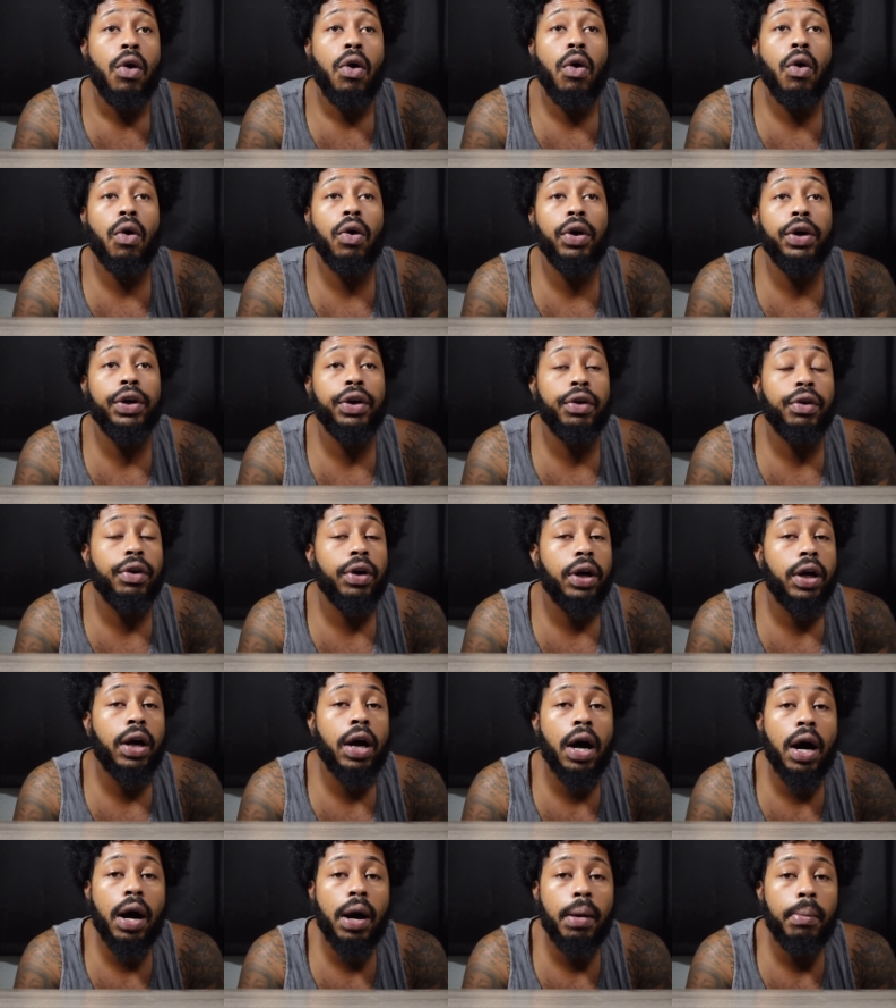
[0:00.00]
or you're a
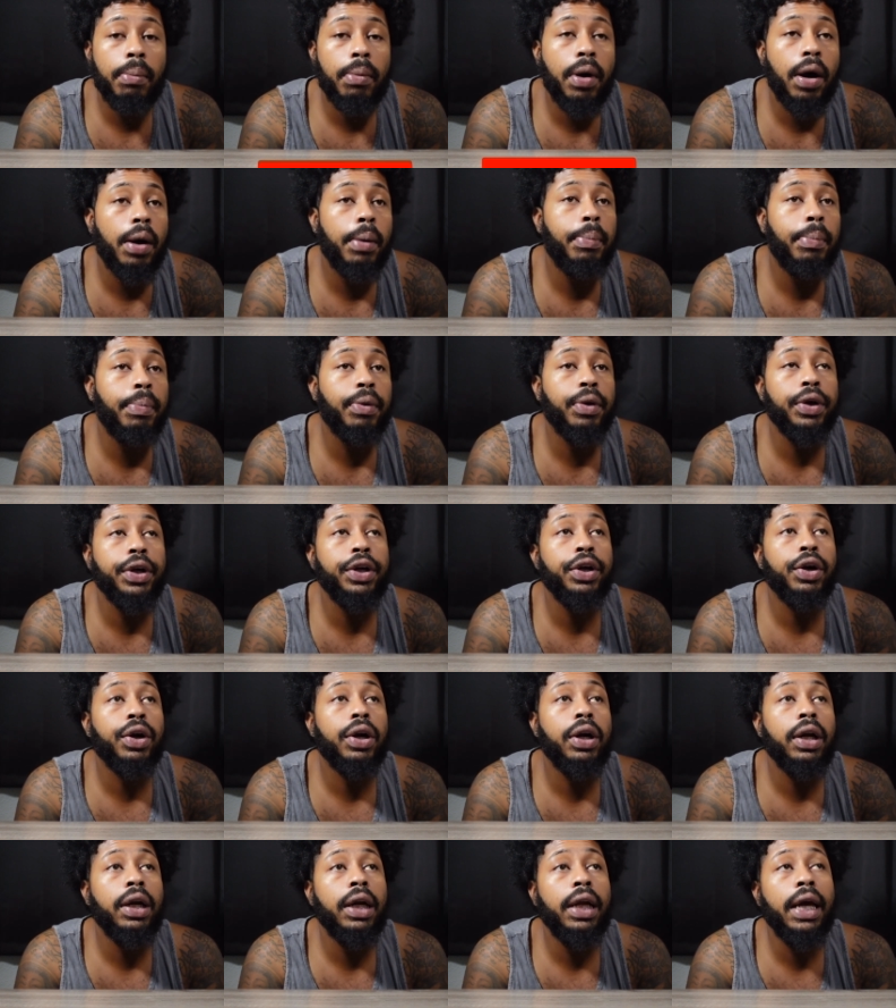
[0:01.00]
come up or
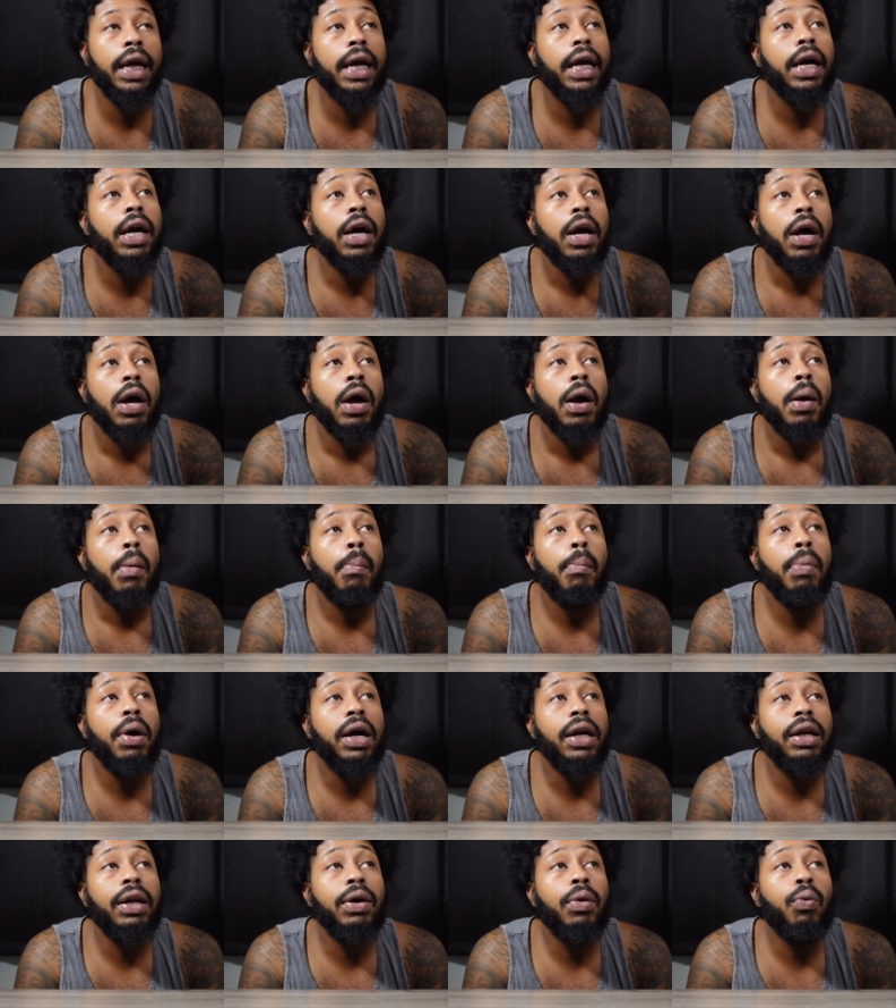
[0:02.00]
you're a lick
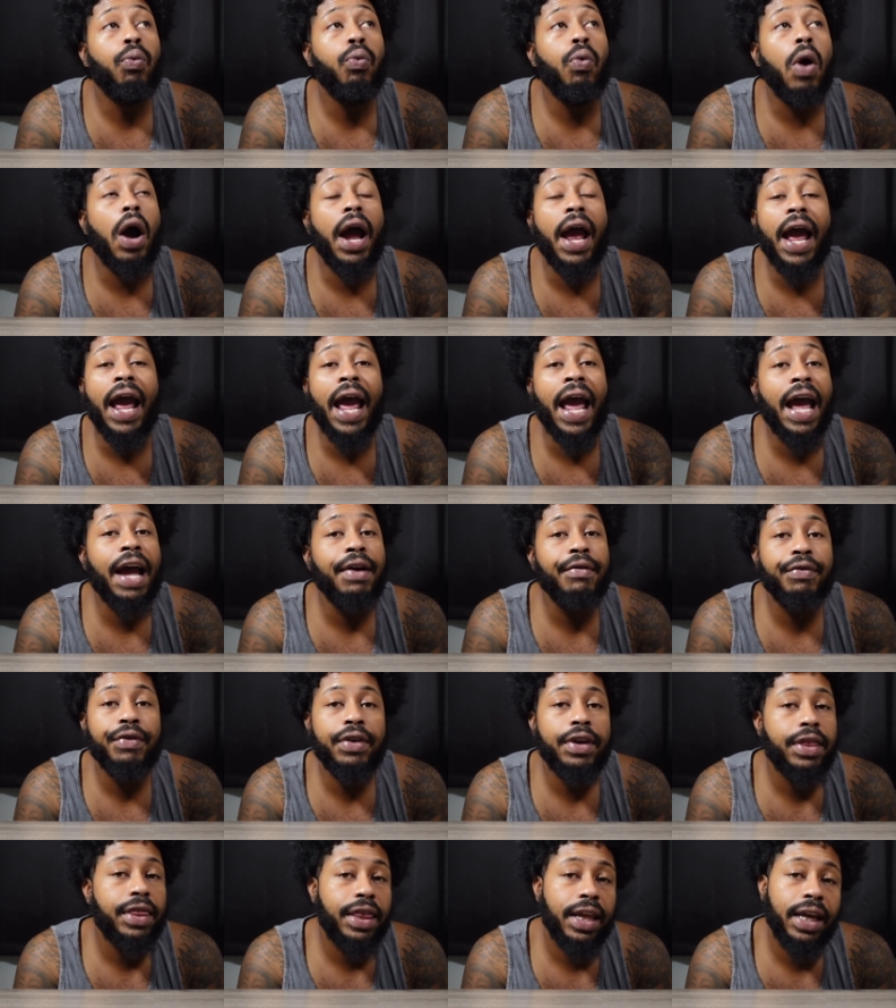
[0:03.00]
but the
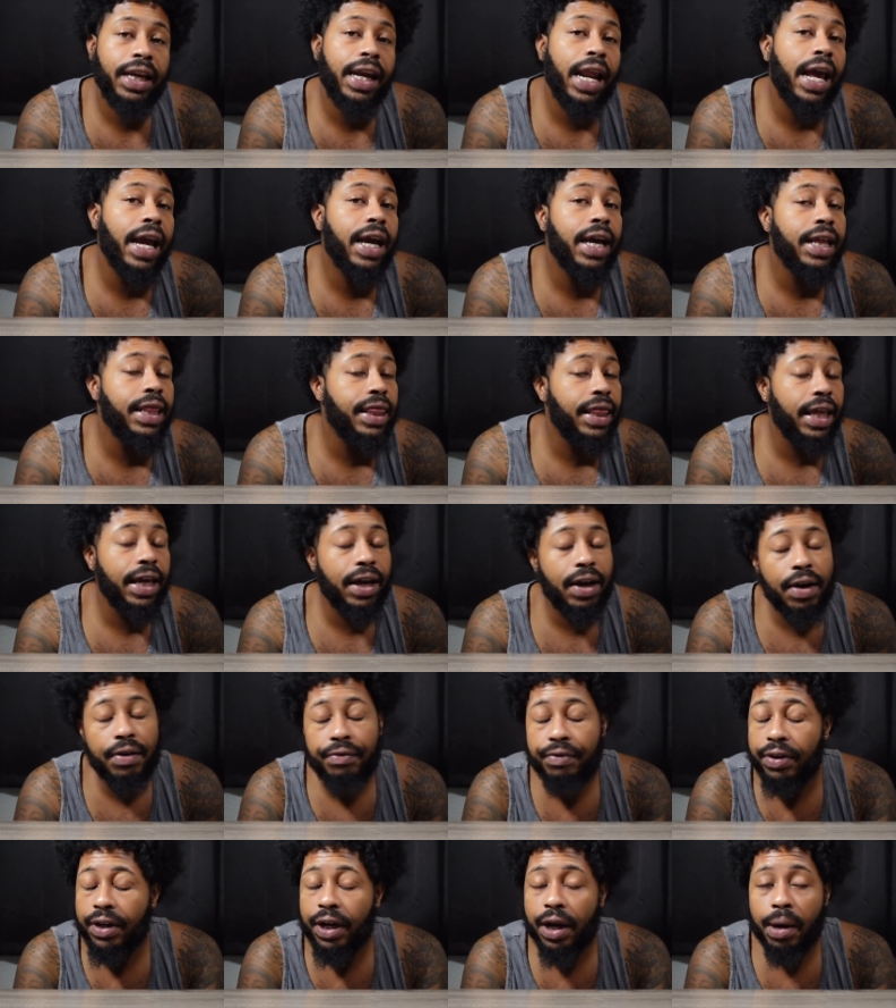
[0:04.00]
everything they could think
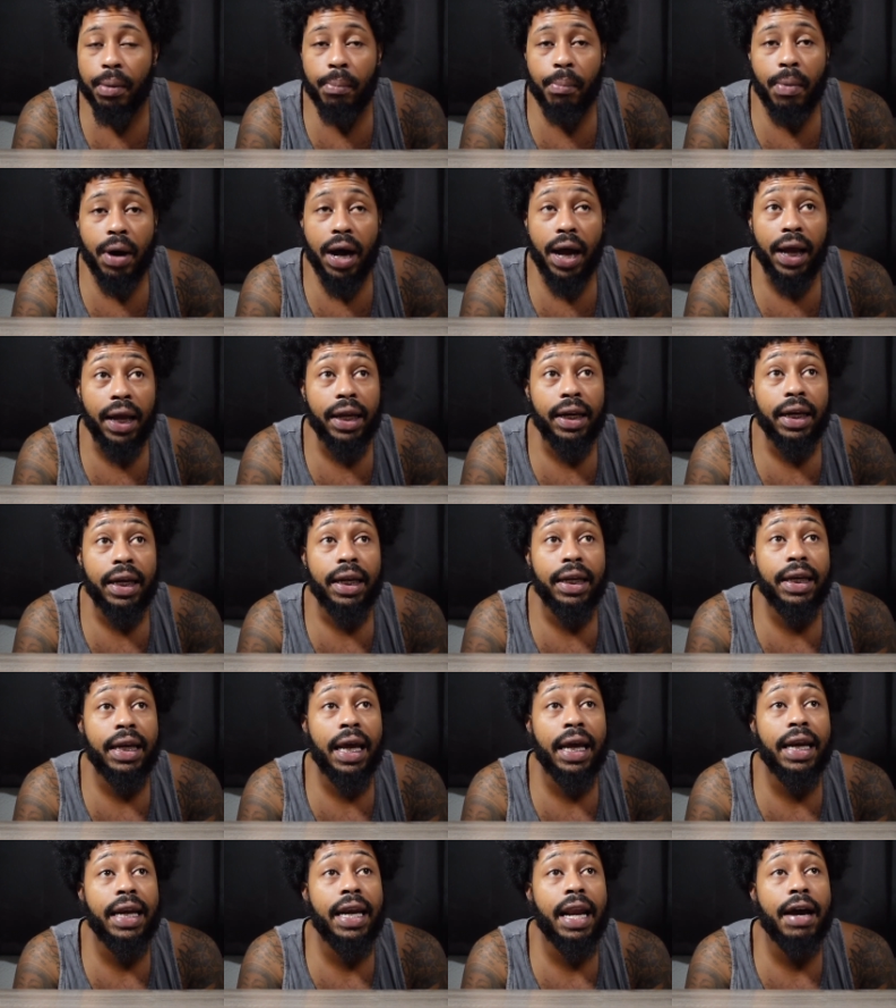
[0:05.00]
of in their mind
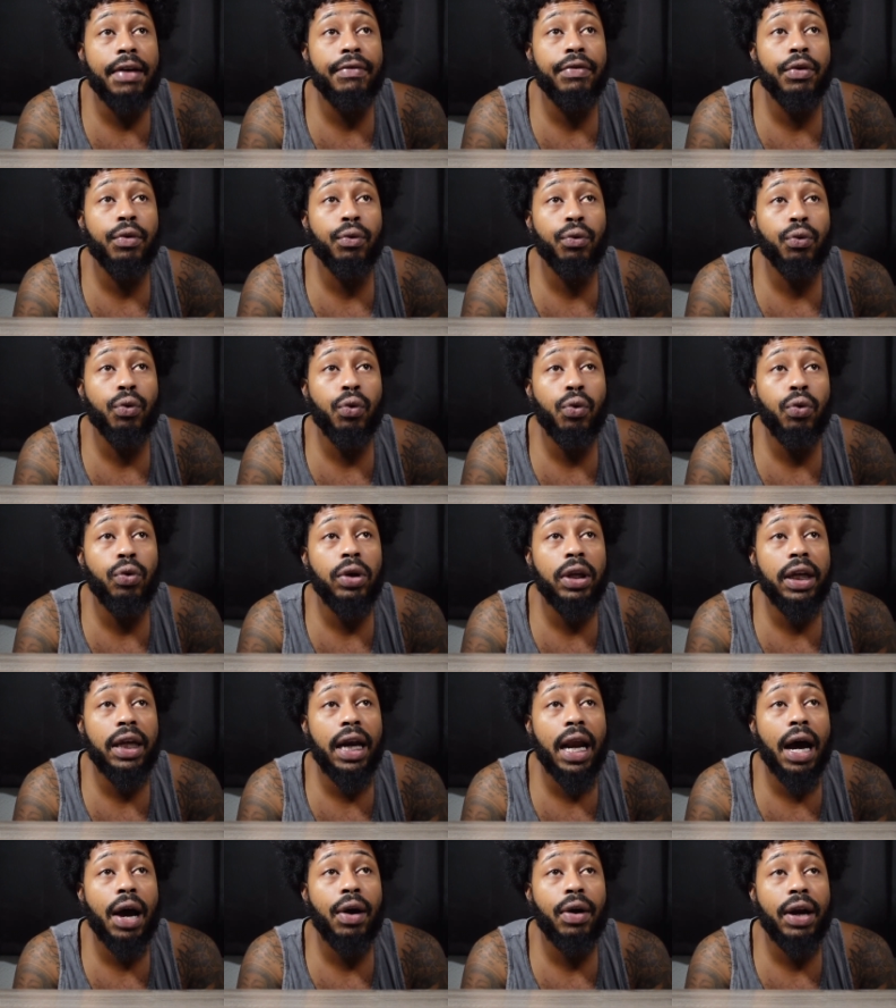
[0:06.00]
they never ruled
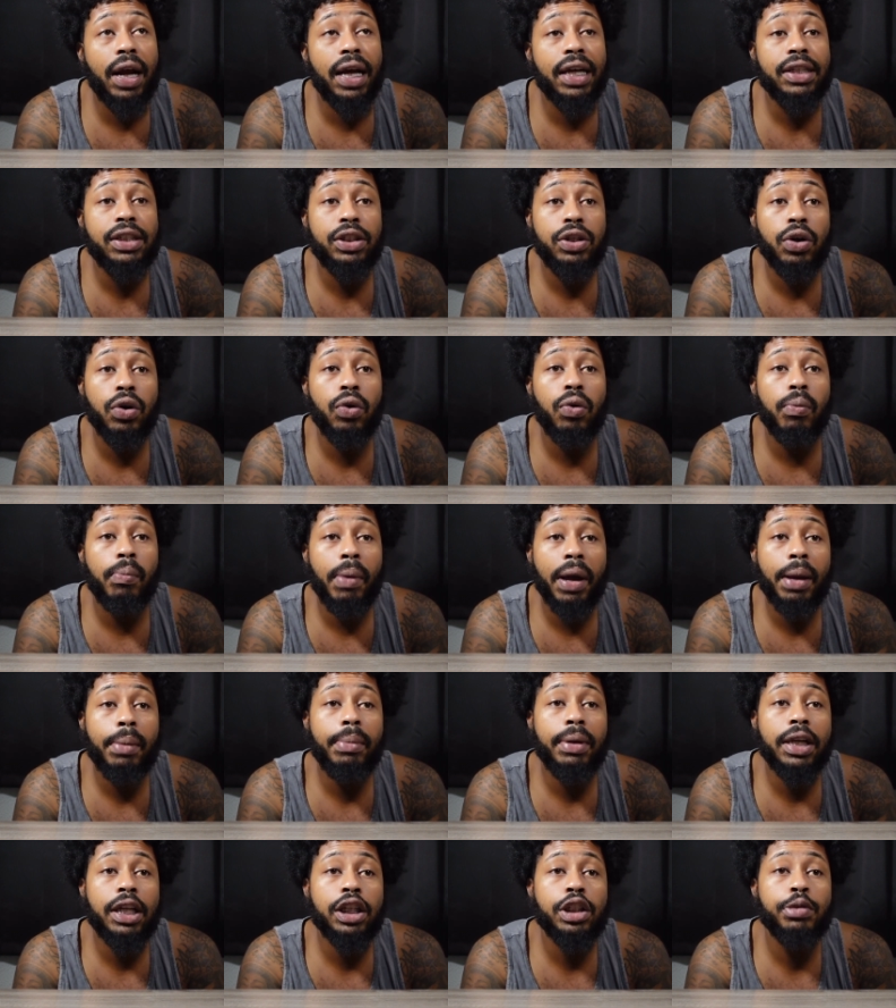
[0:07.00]
it out as yo
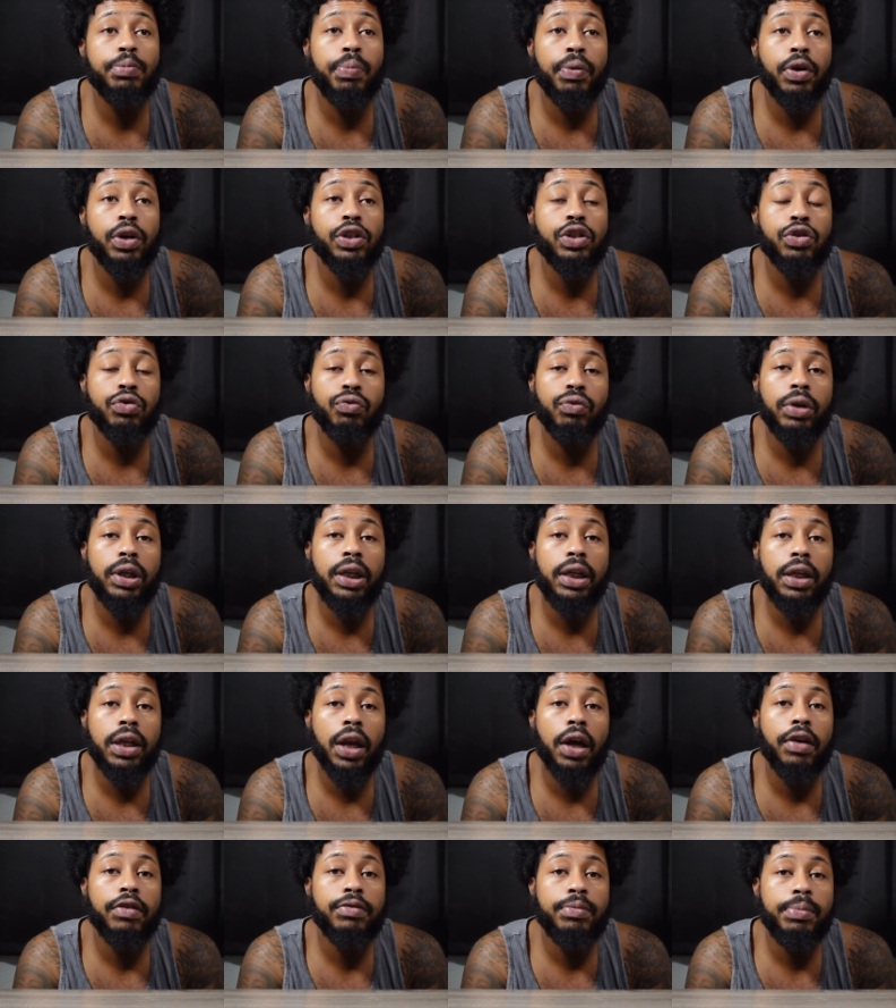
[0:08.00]
maybe this person really
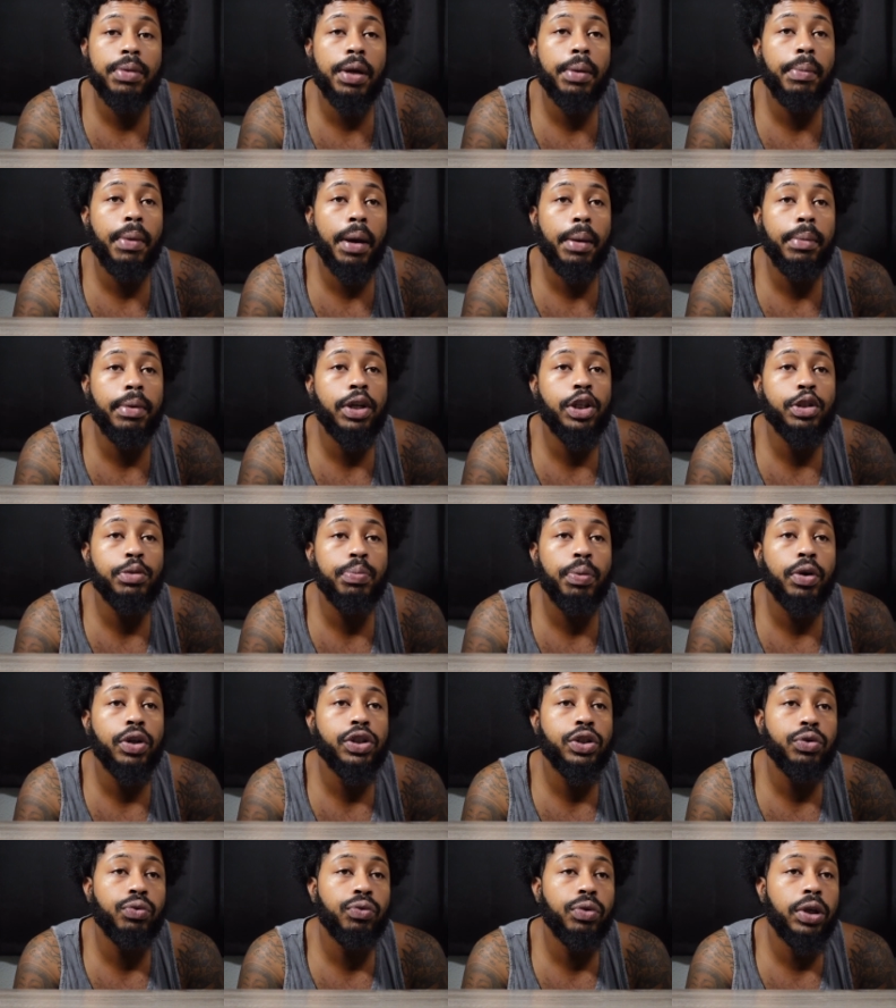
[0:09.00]
loves me and maybe this
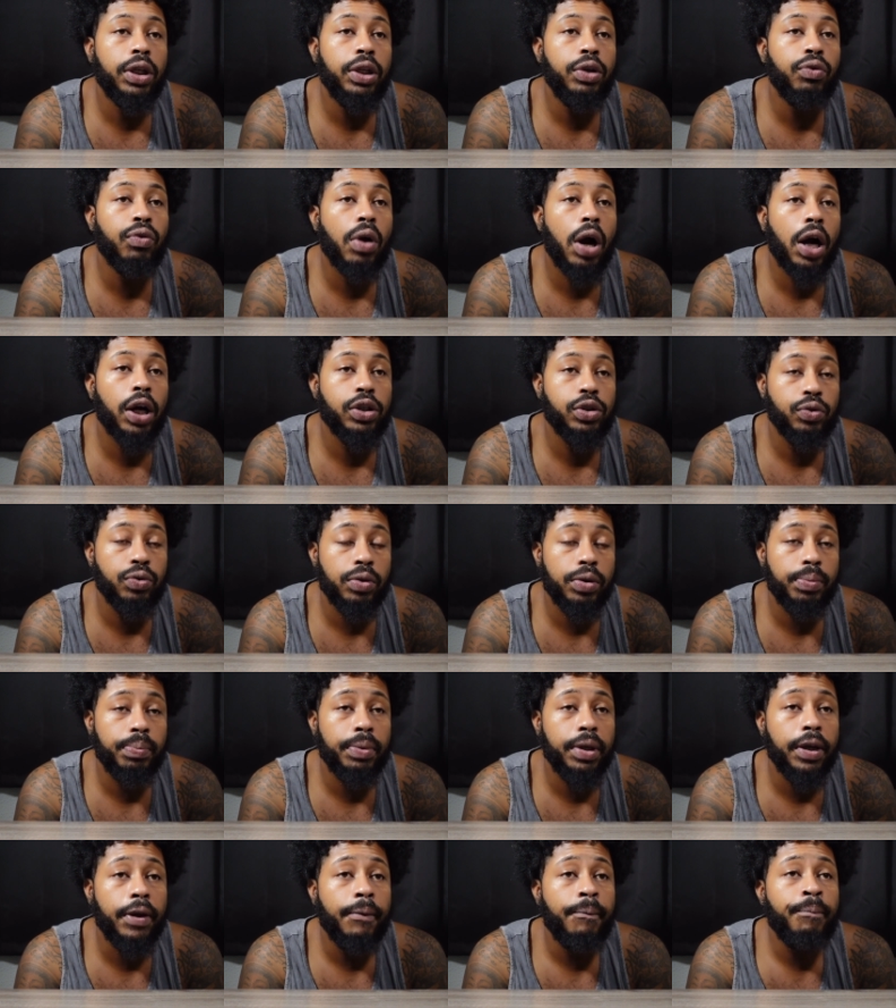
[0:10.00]
person really rocks with
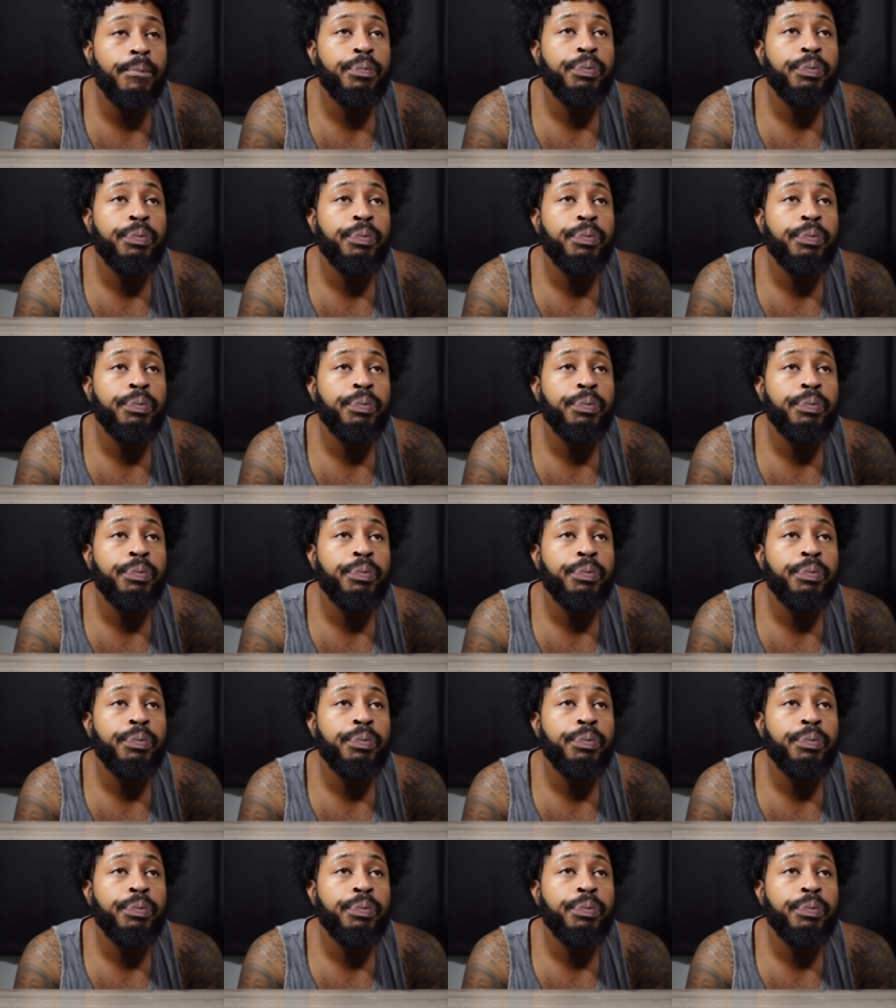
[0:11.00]
me